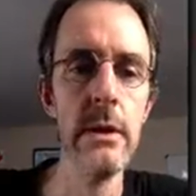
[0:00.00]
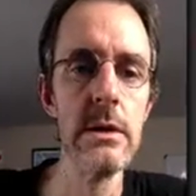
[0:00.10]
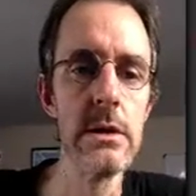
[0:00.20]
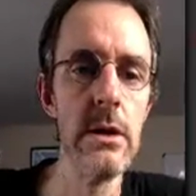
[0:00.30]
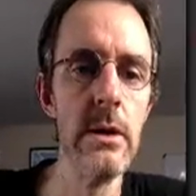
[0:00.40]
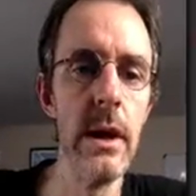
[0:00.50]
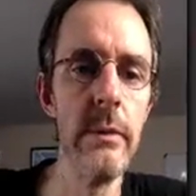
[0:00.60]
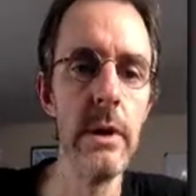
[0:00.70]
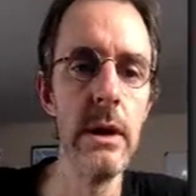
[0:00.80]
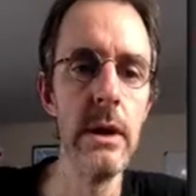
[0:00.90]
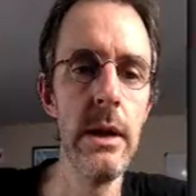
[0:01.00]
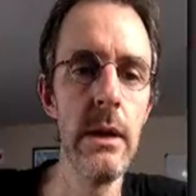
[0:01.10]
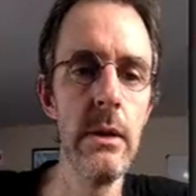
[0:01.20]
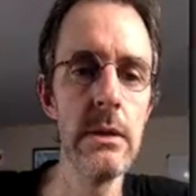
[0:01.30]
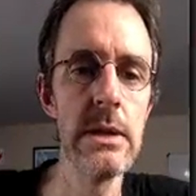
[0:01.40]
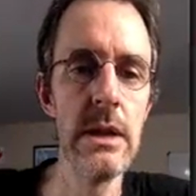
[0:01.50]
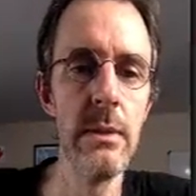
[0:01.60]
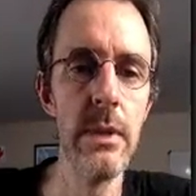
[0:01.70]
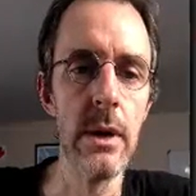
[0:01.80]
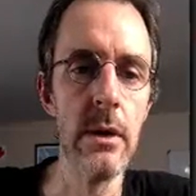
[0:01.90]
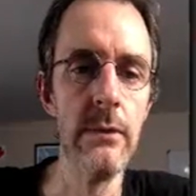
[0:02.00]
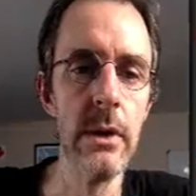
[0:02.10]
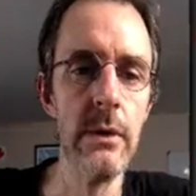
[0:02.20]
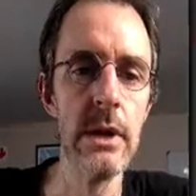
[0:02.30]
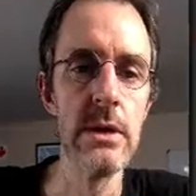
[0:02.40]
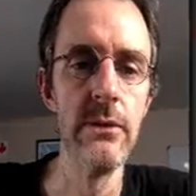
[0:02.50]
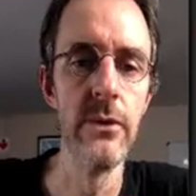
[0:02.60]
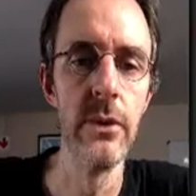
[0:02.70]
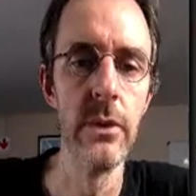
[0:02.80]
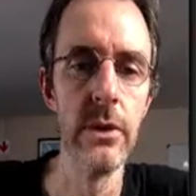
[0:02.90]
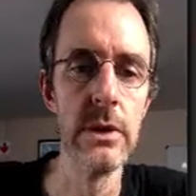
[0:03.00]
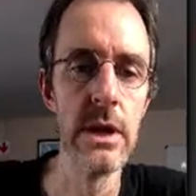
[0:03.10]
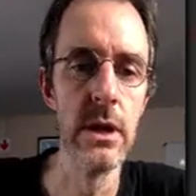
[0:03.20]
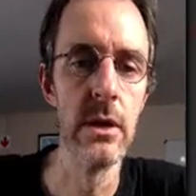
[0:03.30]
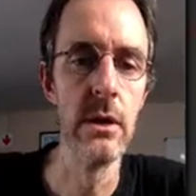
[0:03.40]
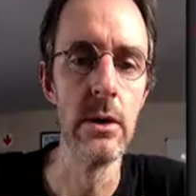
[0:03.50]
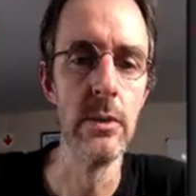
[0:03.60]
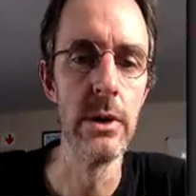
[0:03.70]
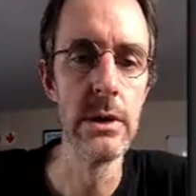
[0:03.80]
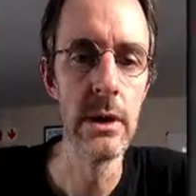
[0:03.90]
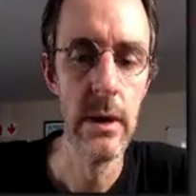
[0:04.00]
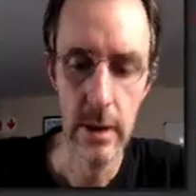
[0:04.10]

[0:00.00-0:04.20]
So I'm going to now set up a configuration for the Django project.